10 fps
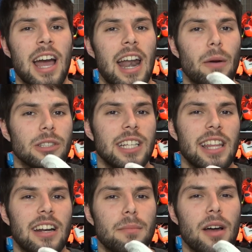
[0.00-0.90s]
and I would say
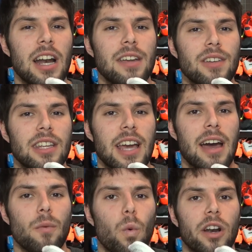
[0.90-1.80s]
that I'm not even
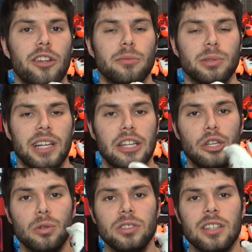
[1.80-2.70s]
yet
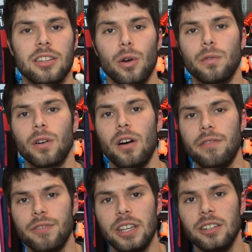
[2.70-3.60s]
100% used to the overall
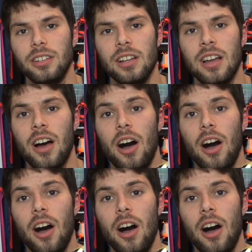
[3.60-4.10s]
feel